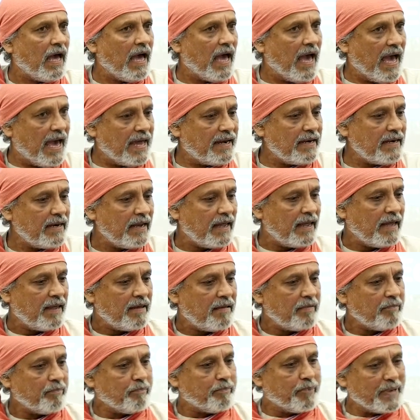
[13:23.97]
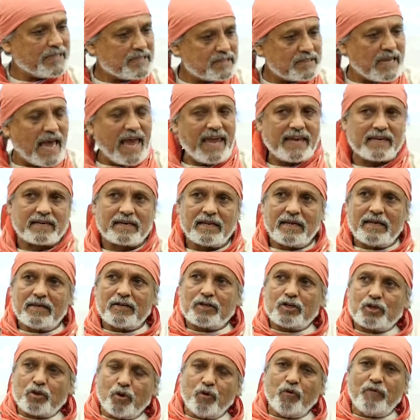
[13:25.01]
And beside
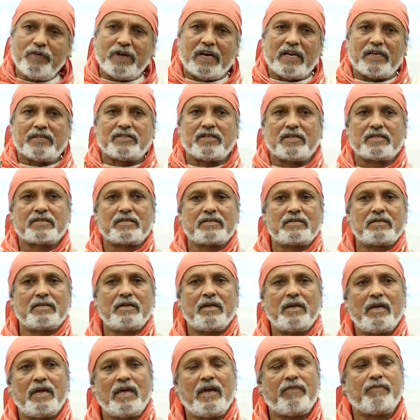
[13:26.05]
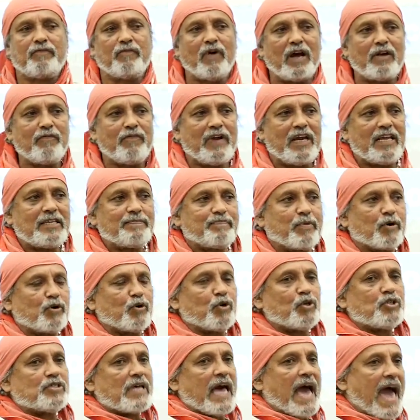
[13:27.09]
two villages, if one village
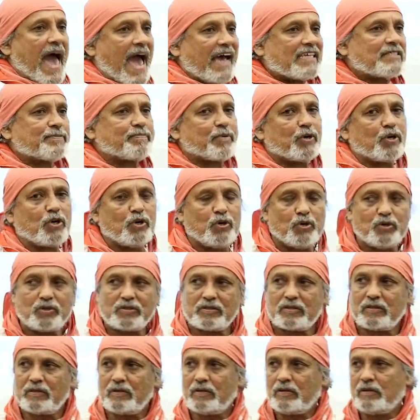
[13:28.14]
produced X produce